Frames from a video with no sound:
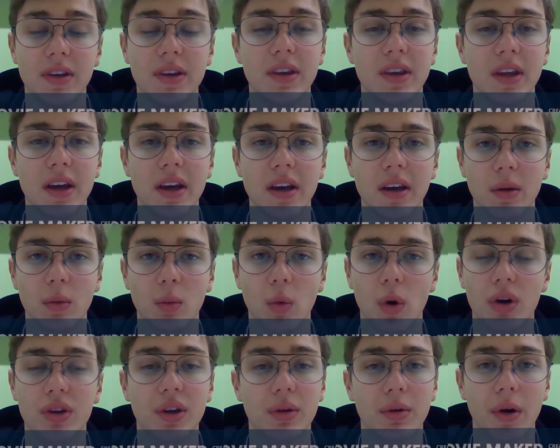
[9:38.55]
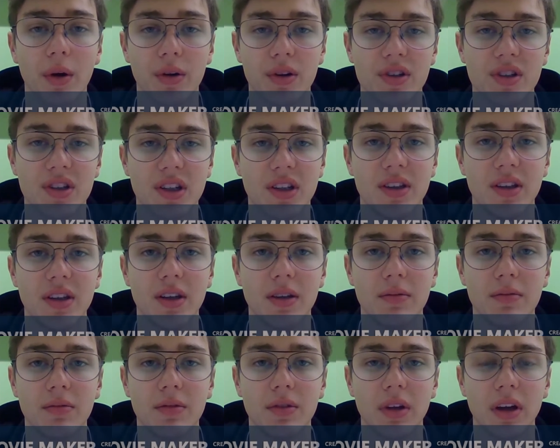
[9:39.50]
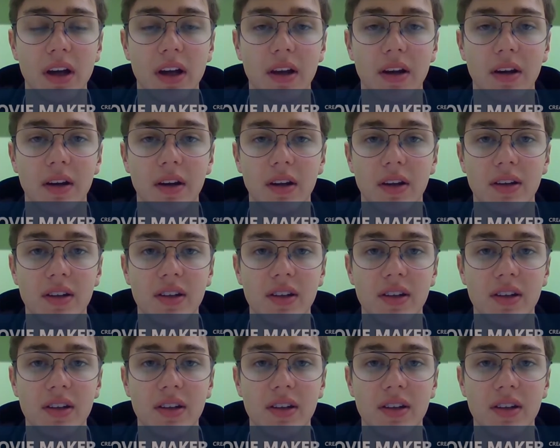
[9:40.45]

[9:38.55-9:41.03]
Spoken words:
they walked around the city and